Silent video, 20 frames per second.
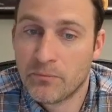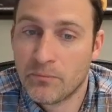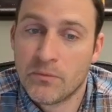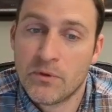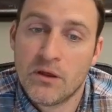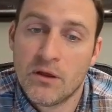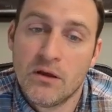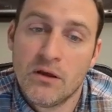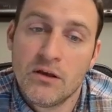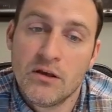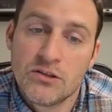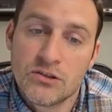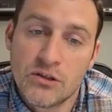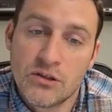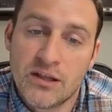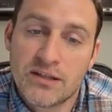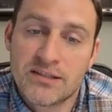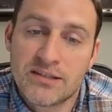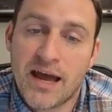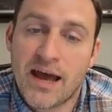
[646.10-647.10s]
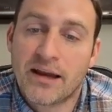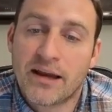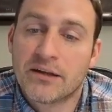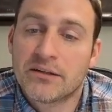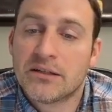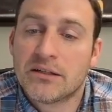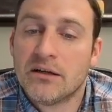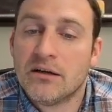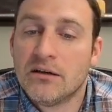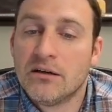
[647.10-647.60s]
So let's add it.
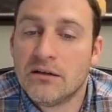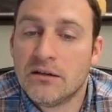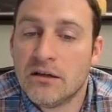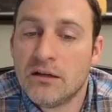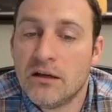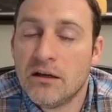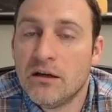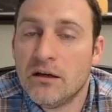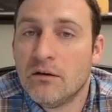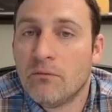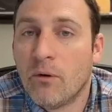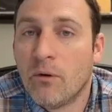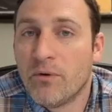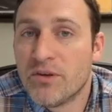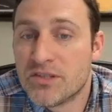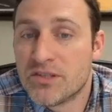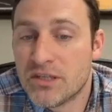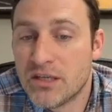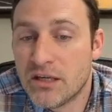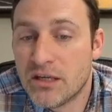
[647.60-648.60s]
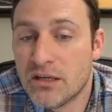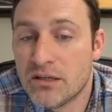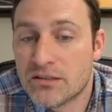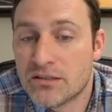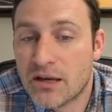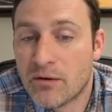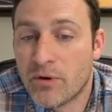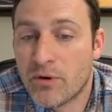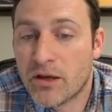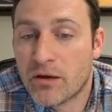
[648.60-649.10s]
What we see is that we
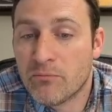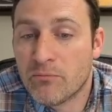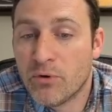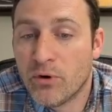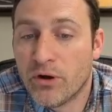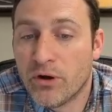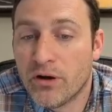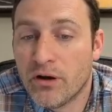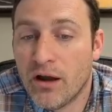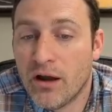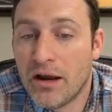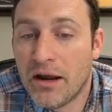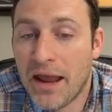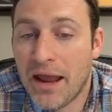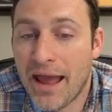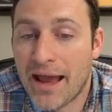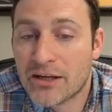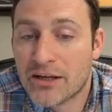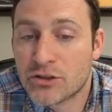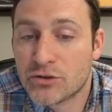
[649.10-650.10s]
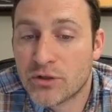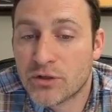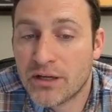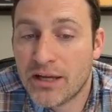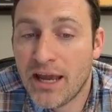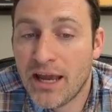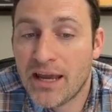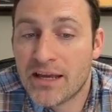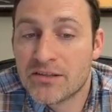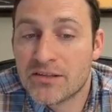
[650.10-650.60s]
can put an extra
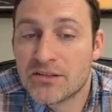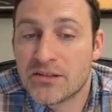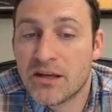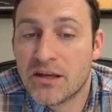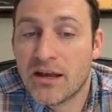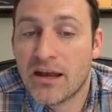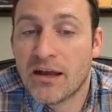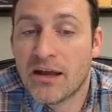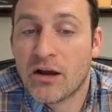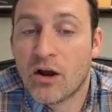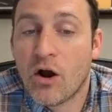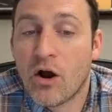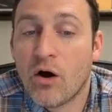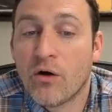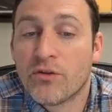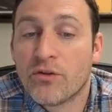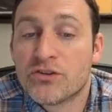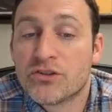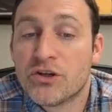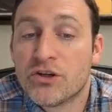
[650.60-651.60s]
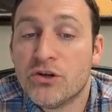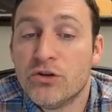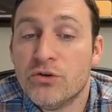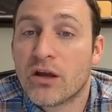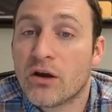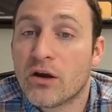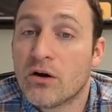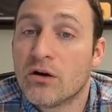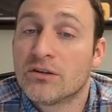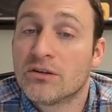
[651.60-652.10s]
case and call this a new thing
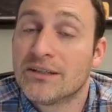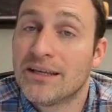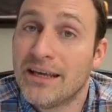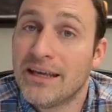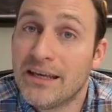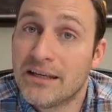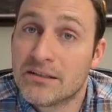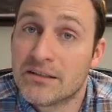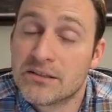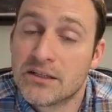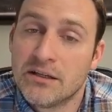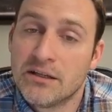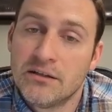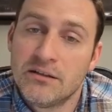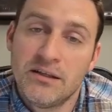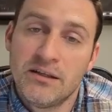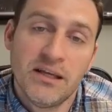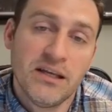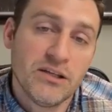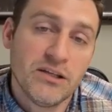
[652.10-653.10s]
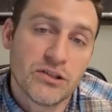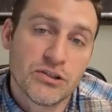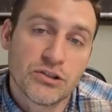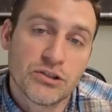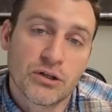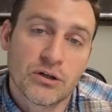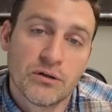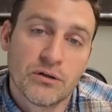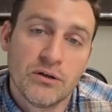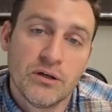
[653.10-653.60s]
called int,
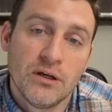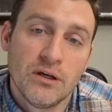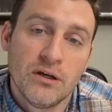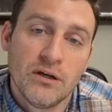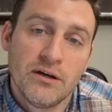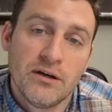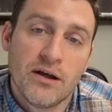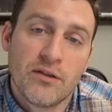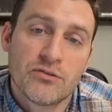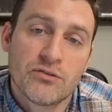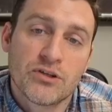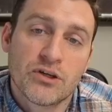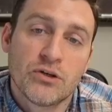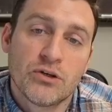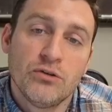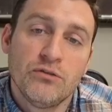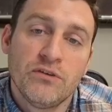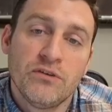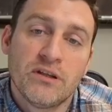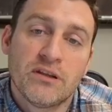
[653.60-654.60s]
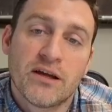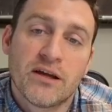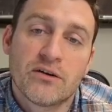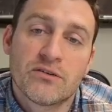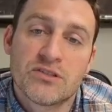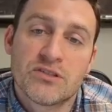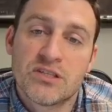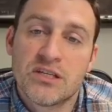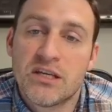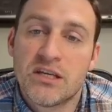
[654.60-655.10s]
integer. Now there's a goofy letter
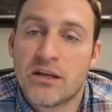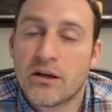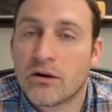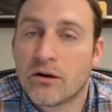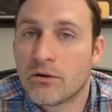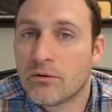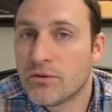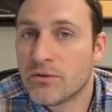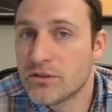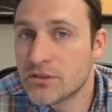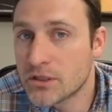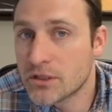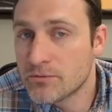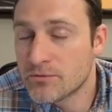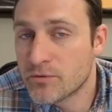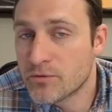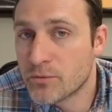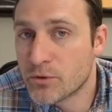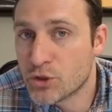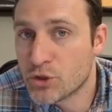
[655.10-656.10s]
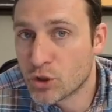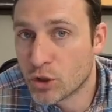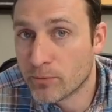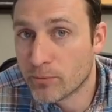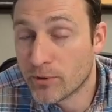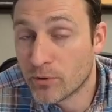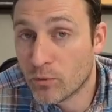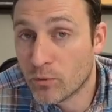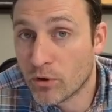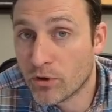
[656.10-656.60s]
Z here. This comes from the
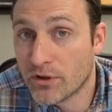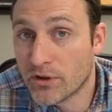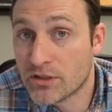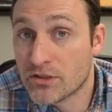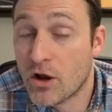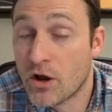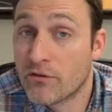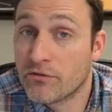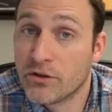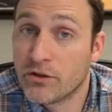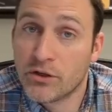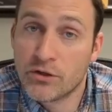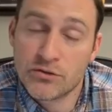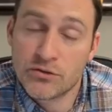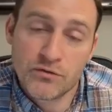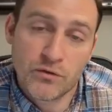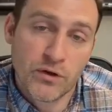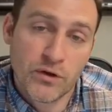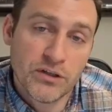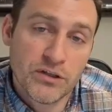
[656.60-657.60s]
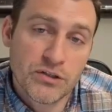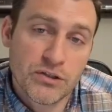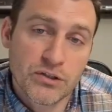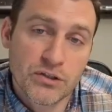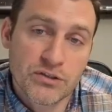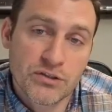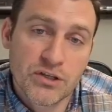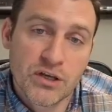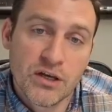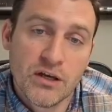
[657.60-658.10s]
German word that's often used for
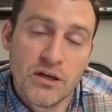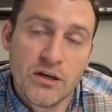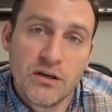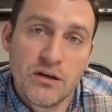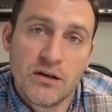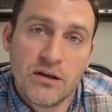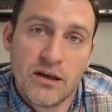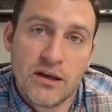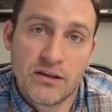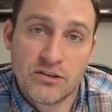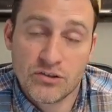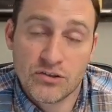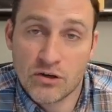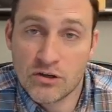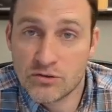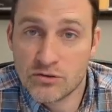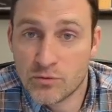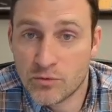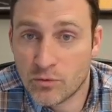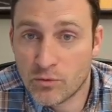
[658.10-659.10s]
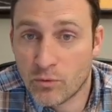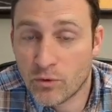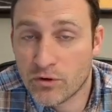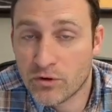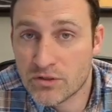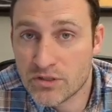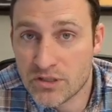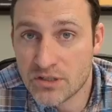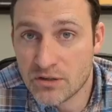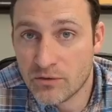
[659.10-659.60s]
integers. It starts with
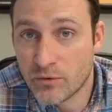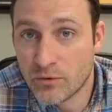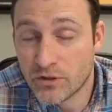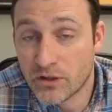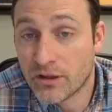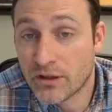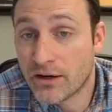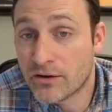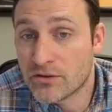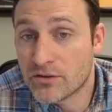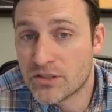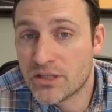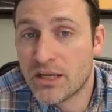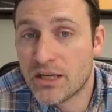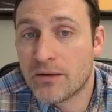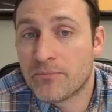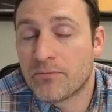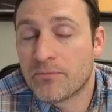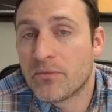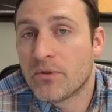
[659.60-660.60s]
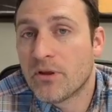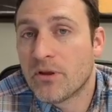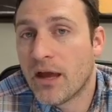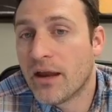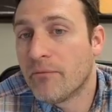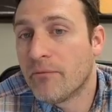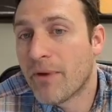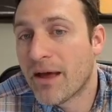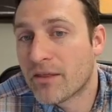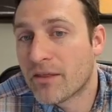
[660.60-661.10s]
the letter Z.
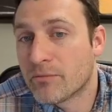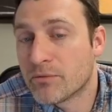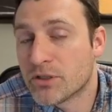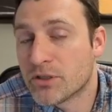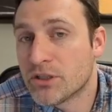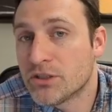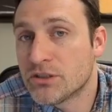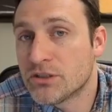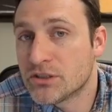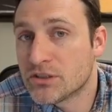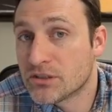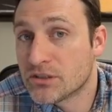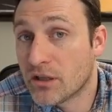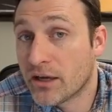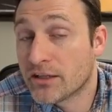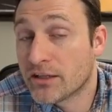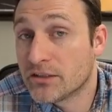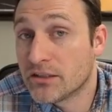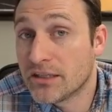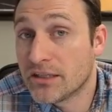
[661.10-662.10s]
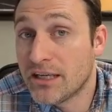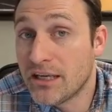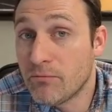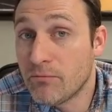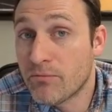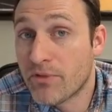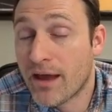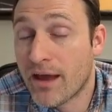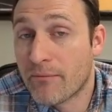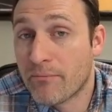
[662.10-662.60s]
And mathematicians like to keep
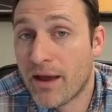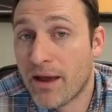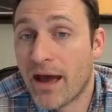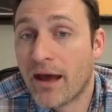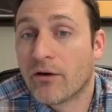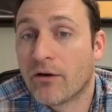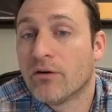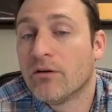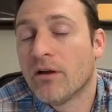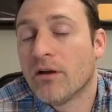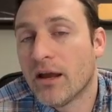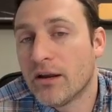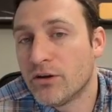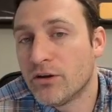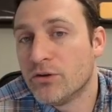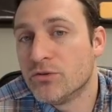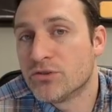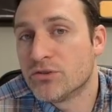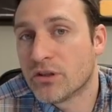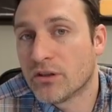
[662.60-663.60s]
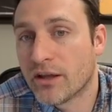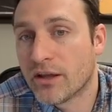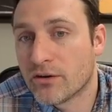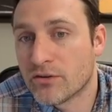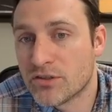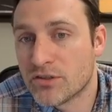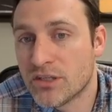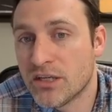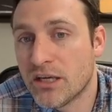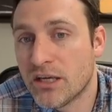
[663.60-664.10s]
that pattern and use the letter
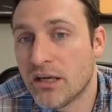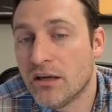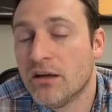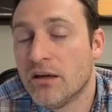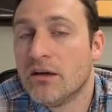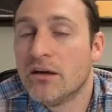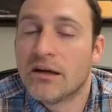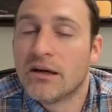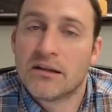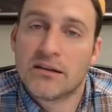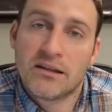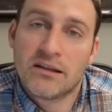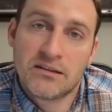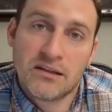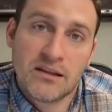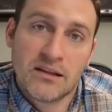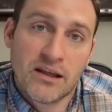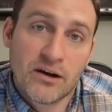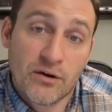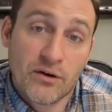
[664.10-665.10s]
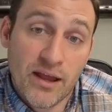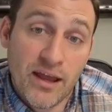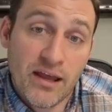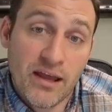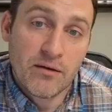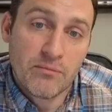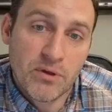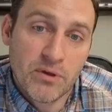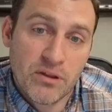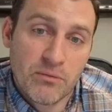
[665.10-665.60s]
Z and let the letter
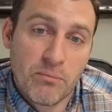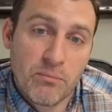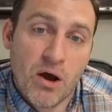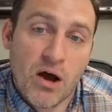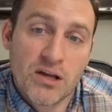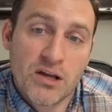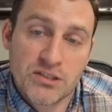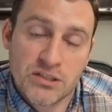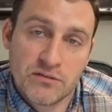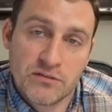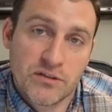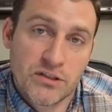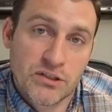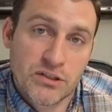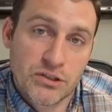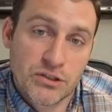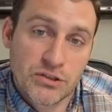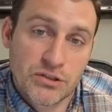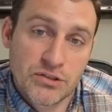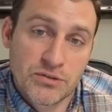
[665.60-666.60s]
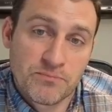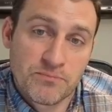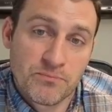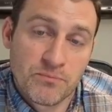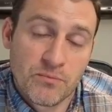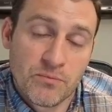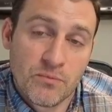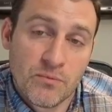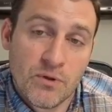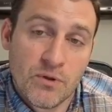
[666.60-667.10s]
N the positive integers.
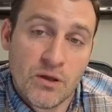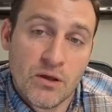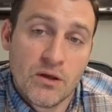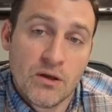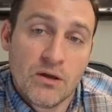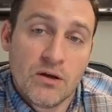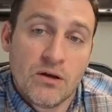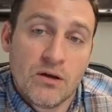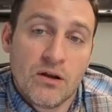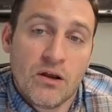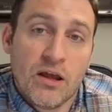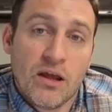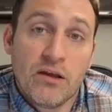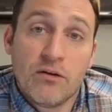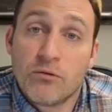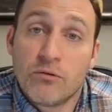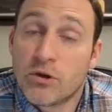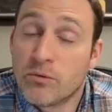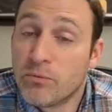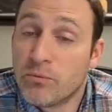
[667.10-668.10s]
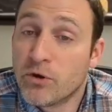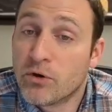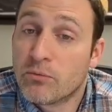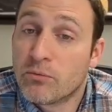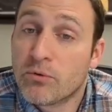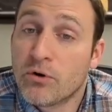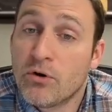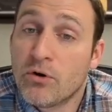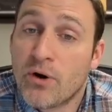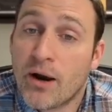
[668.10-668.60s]
In computer
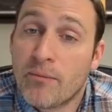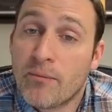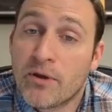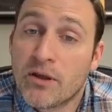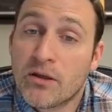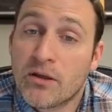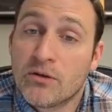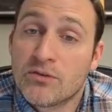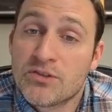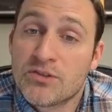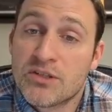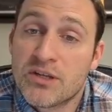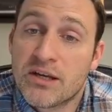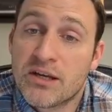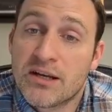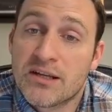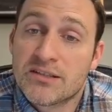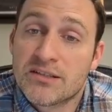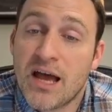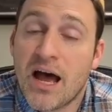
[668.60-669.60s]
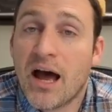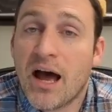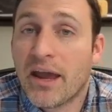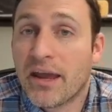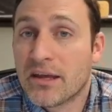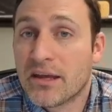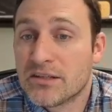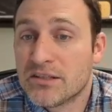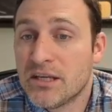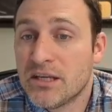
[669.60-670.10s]
programming, you'll see it as
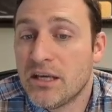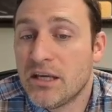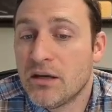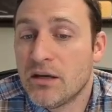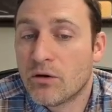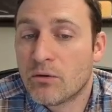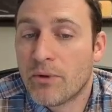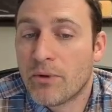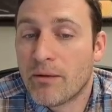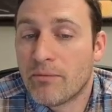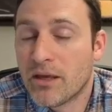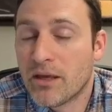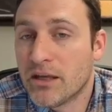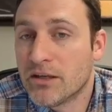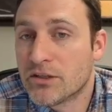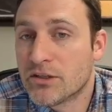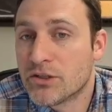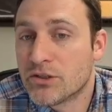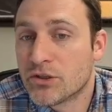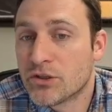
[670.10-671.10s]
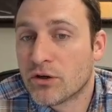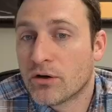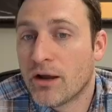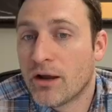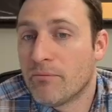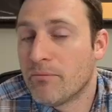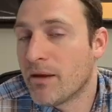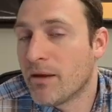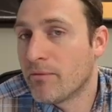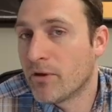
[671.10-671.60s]
int or maybe integer,
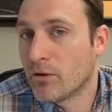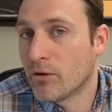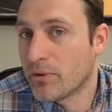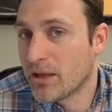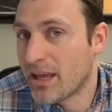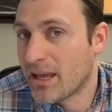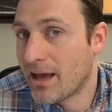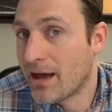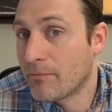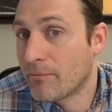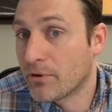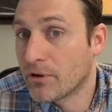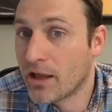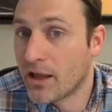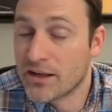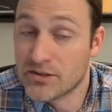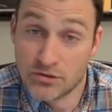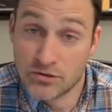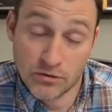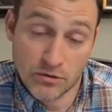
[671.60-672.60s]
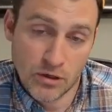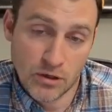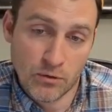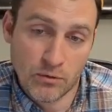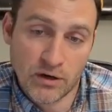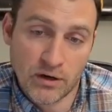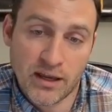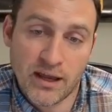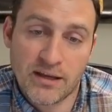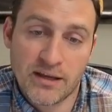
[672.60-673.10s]
and maybe it'll be capitalized or
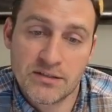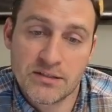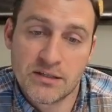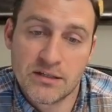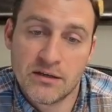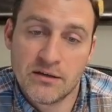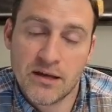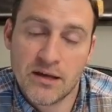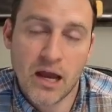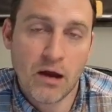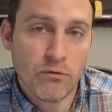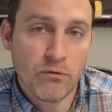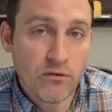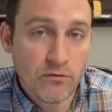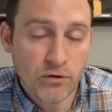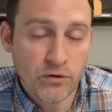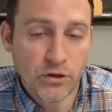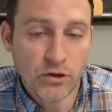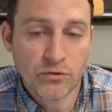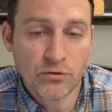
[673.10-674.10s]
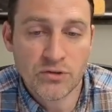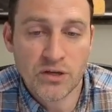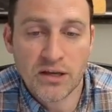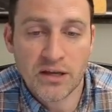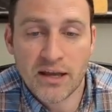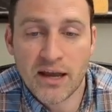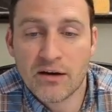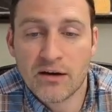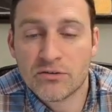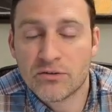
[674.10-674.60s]
lowercase. However you
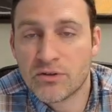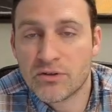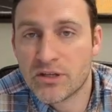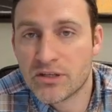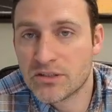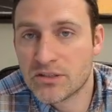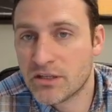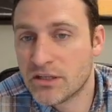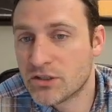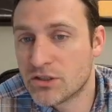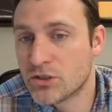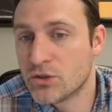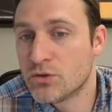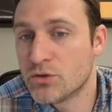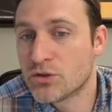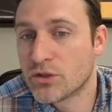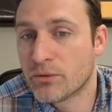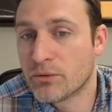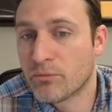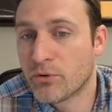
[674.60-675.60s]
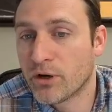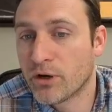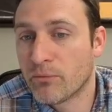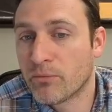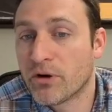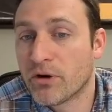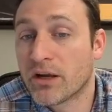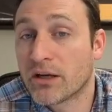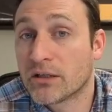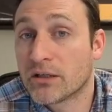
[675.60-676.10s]
encounter this, it's usually pretty
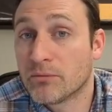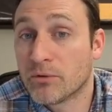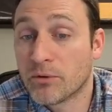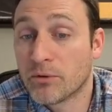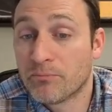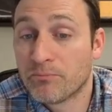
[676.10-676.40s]
predictable.